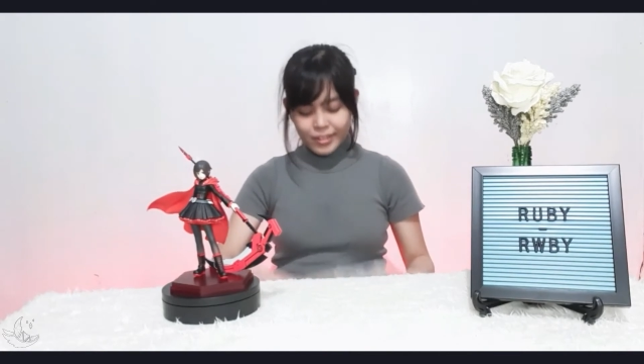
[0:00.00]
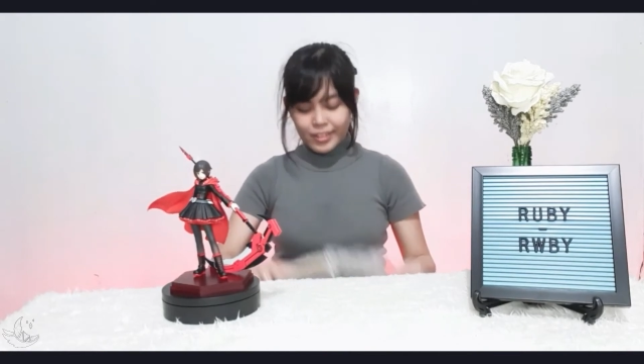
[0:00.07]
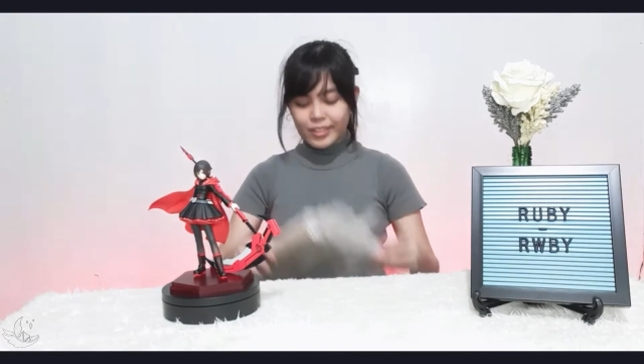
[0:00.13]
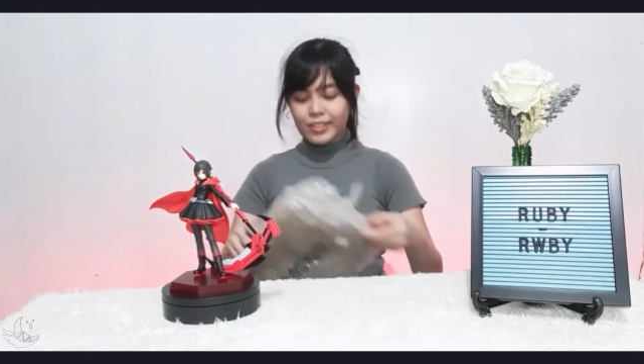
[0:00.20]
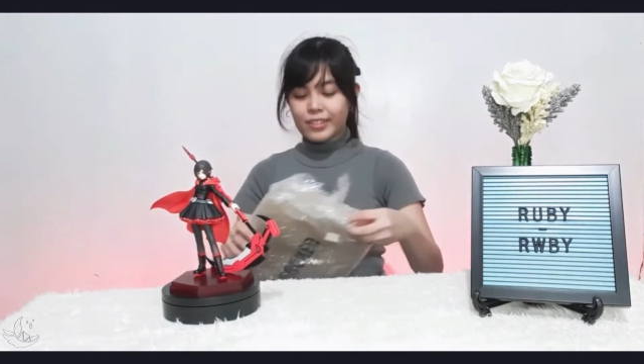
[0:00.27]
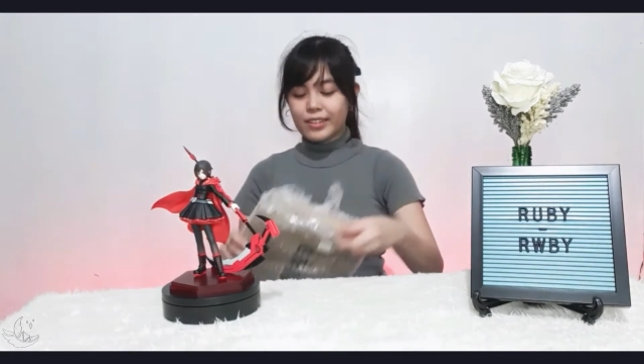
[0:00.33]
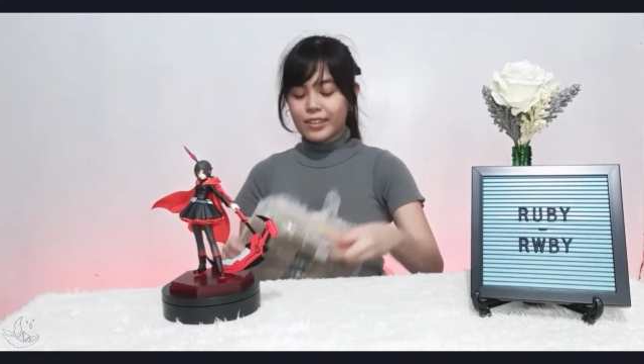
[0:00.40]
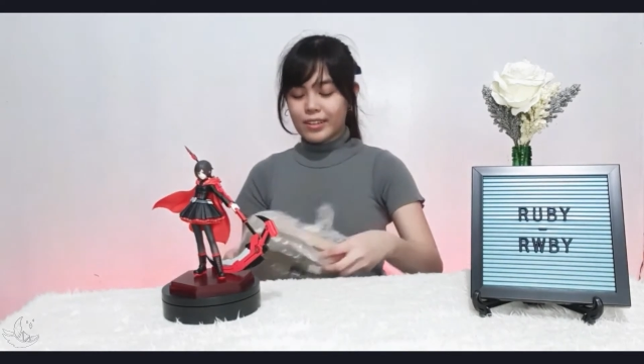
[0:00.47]
it
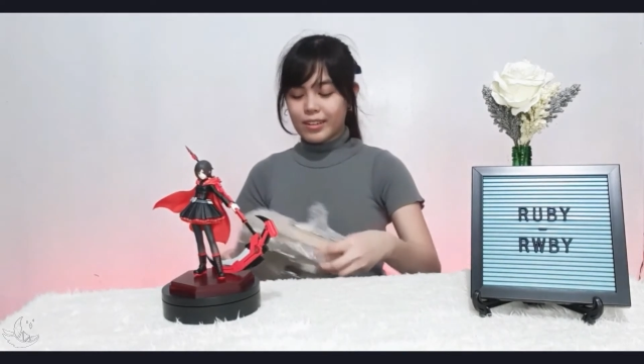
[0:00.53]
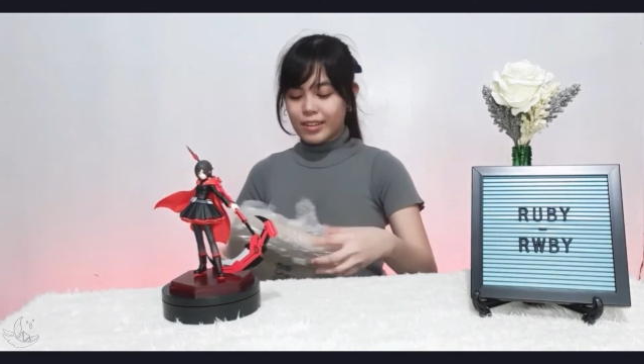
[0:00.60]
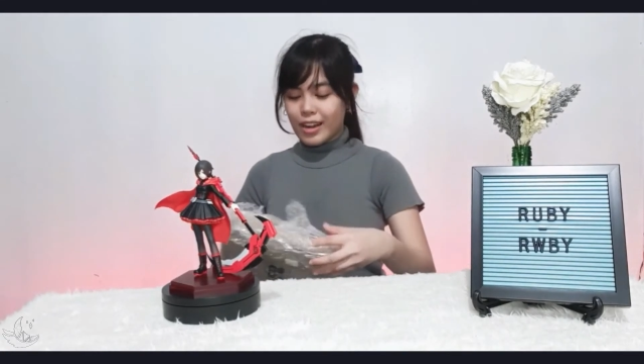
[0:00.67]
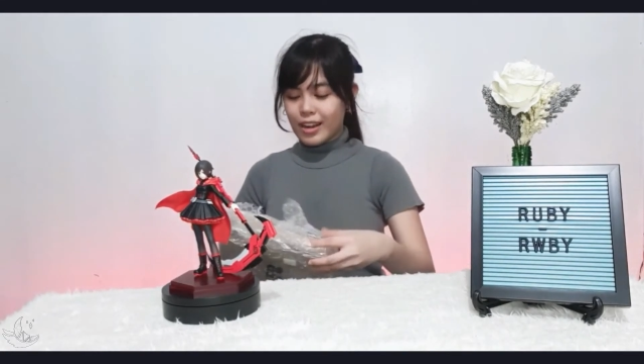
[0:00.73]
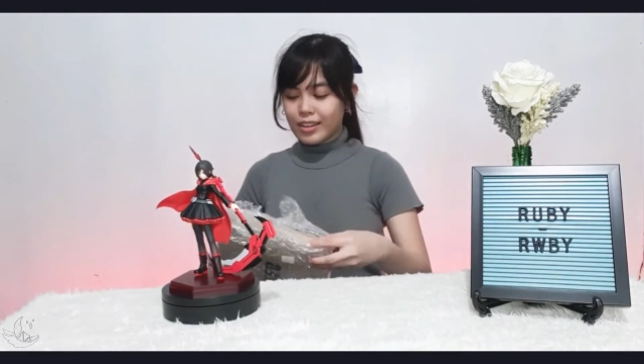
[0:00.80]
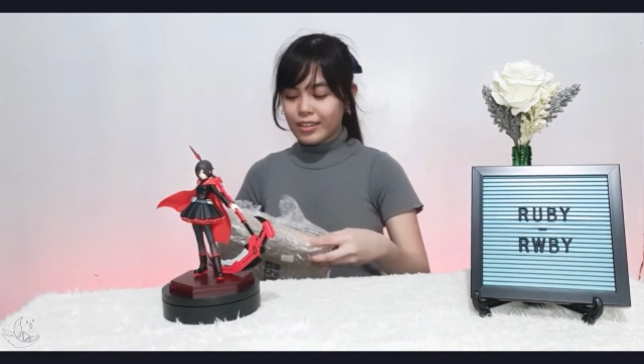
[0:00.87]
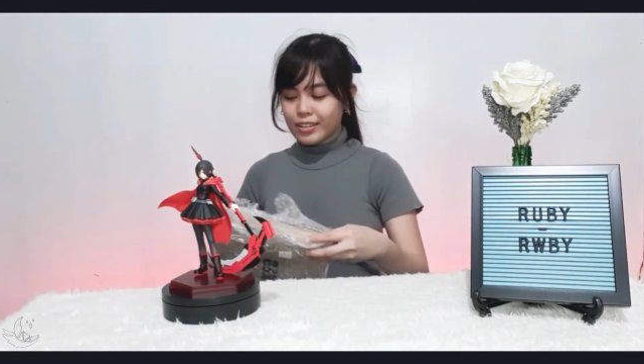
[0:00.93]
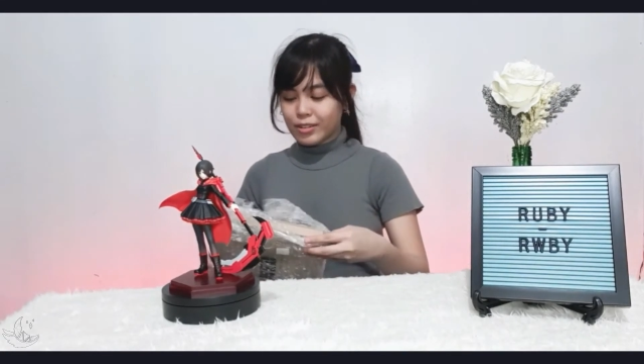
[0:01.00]
a
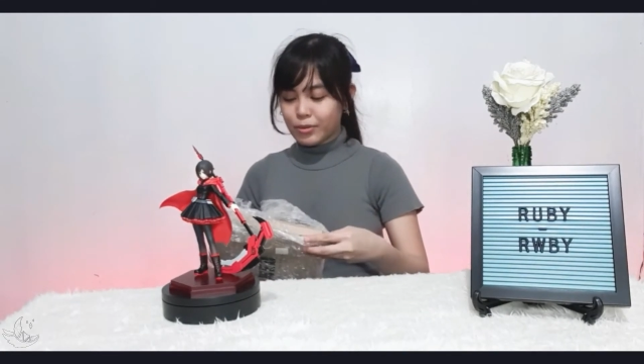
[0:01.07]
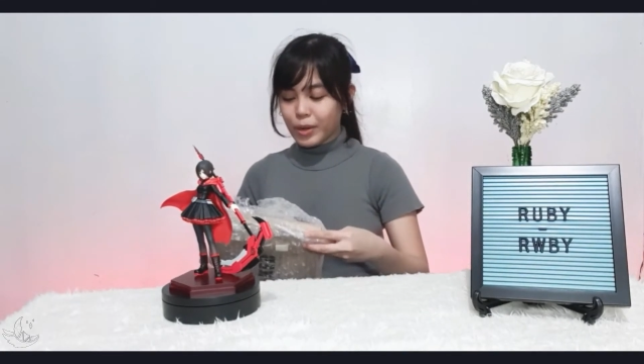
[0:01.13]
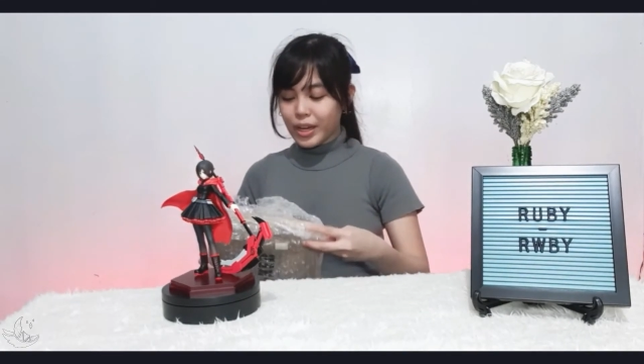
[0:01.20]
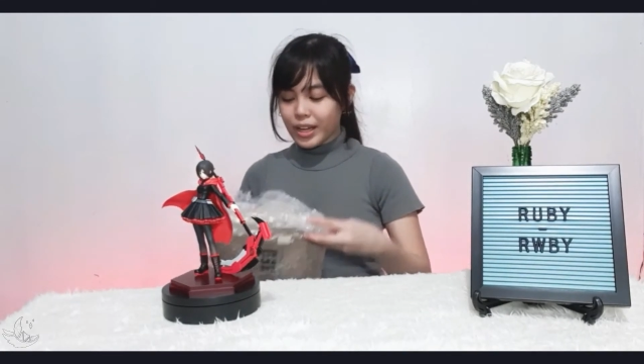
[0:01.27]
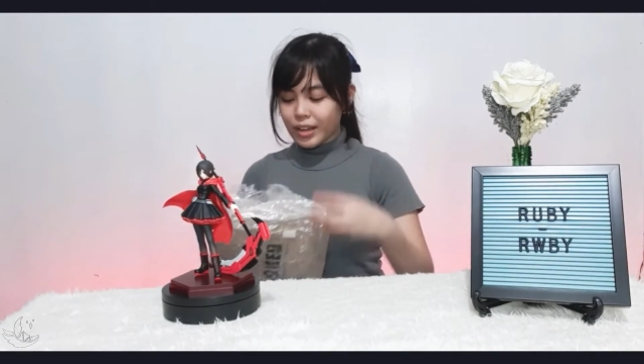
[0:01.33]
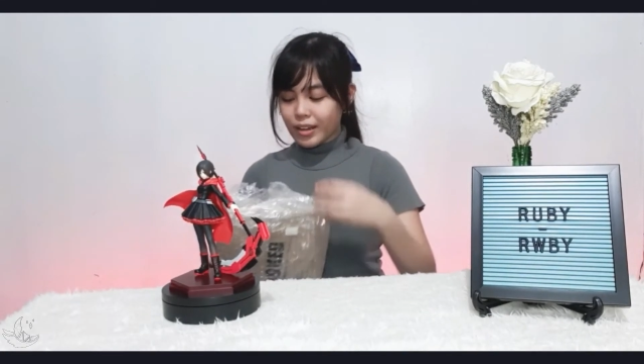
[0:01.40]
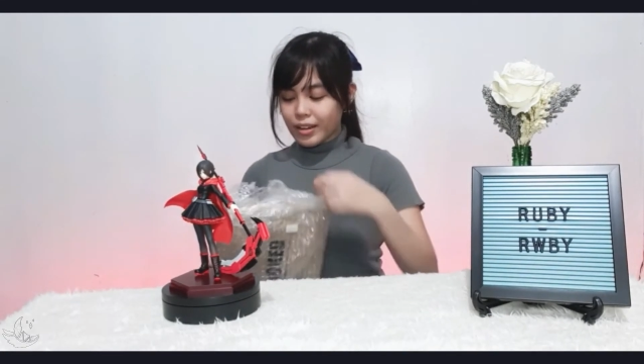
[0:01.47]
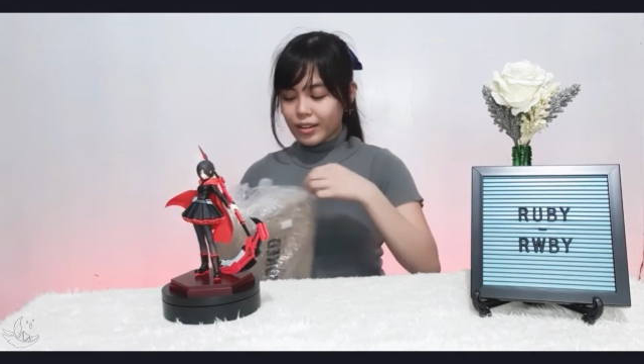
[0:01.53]
little quick.
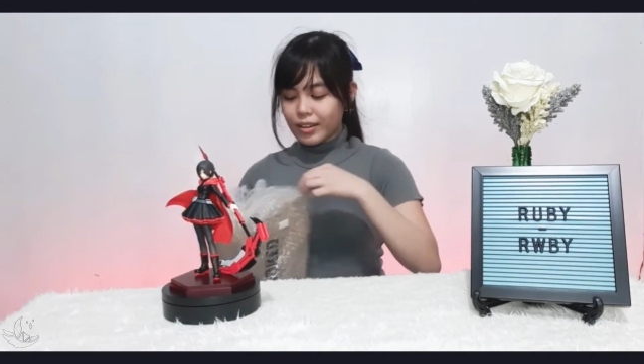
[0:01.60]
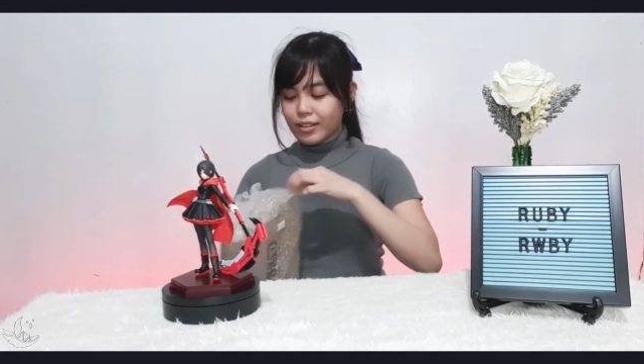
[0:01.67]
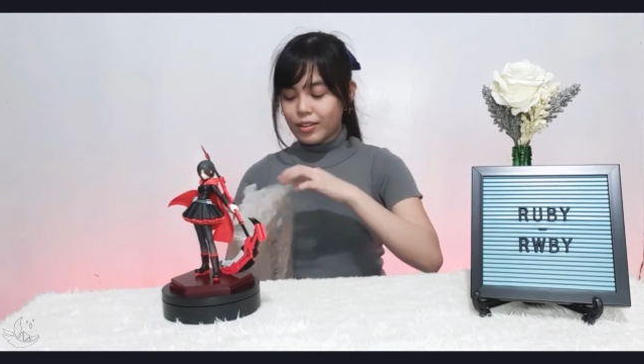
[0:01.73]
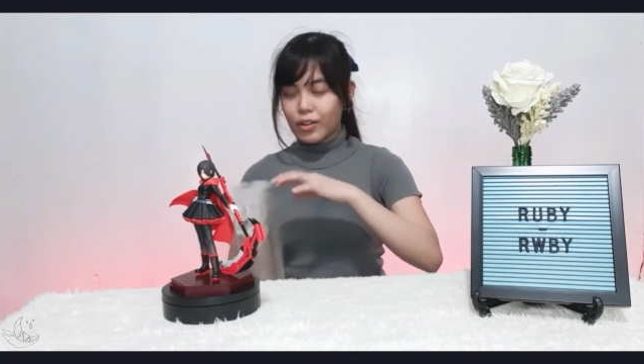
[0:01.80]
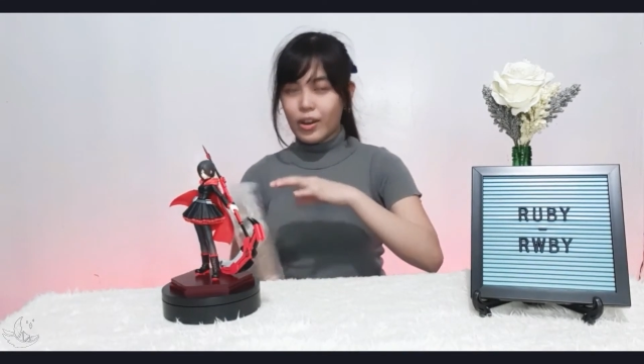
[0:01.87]
No,